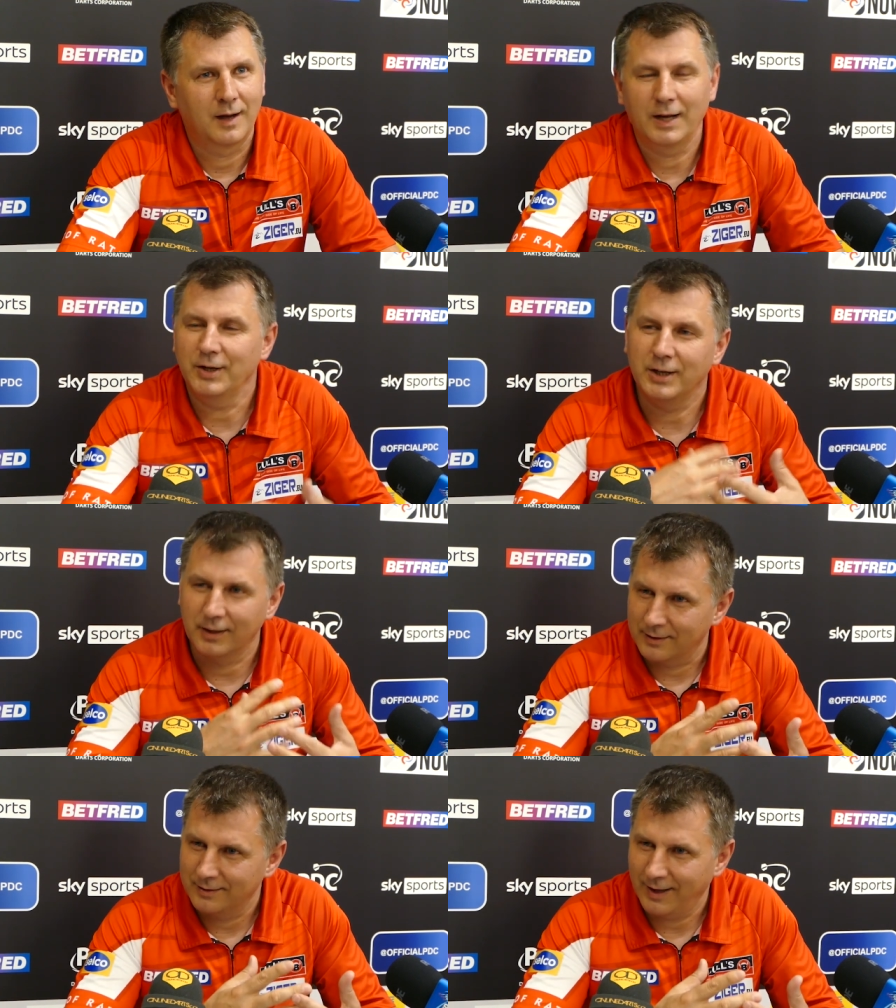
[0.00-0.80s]
I need
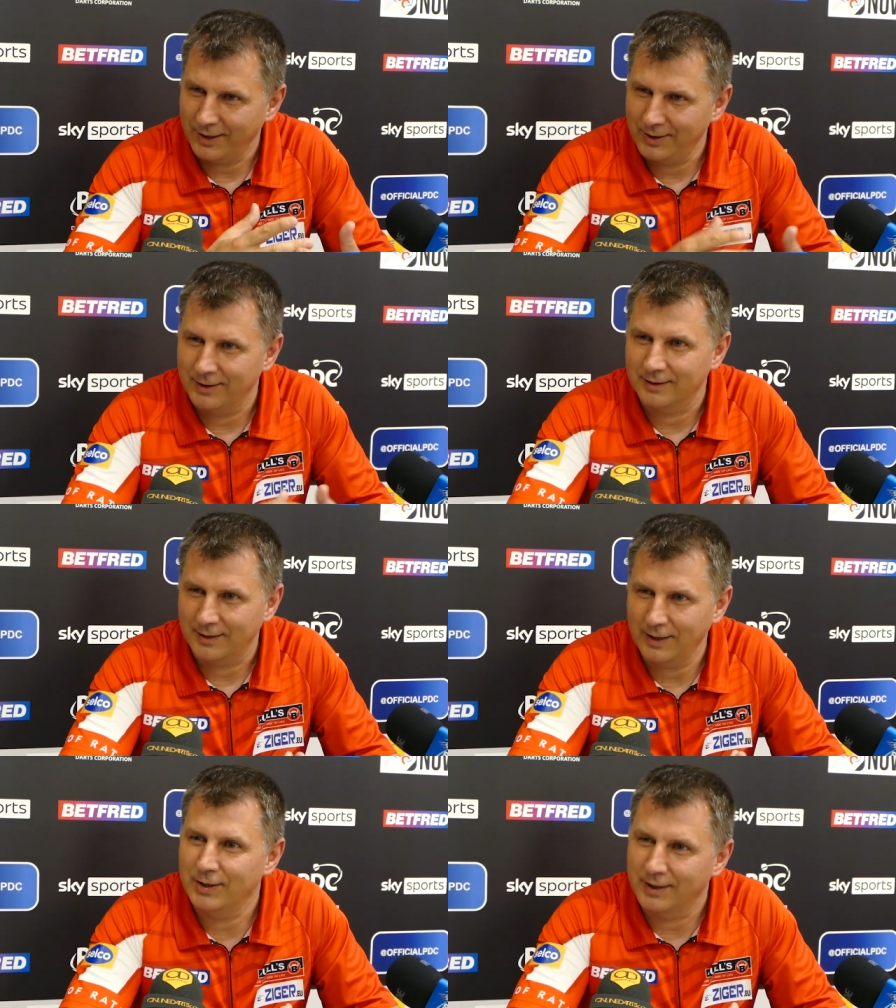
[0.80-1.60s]

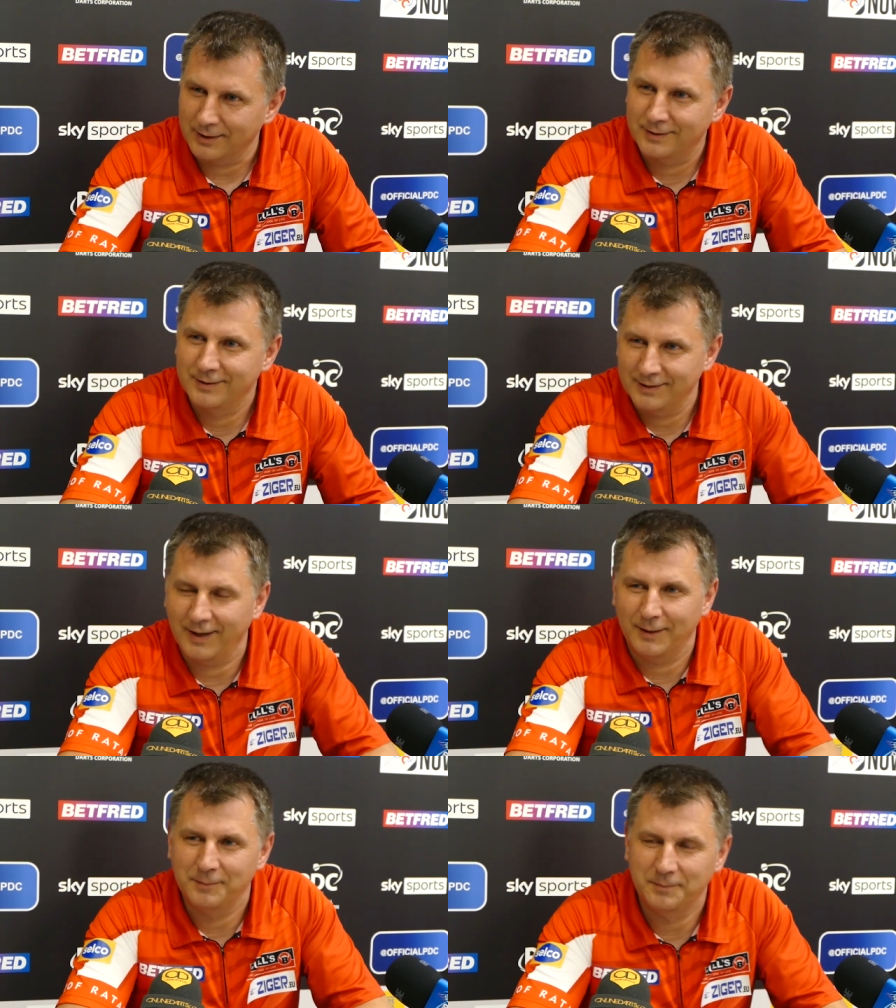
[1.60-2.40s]
it. Yeah.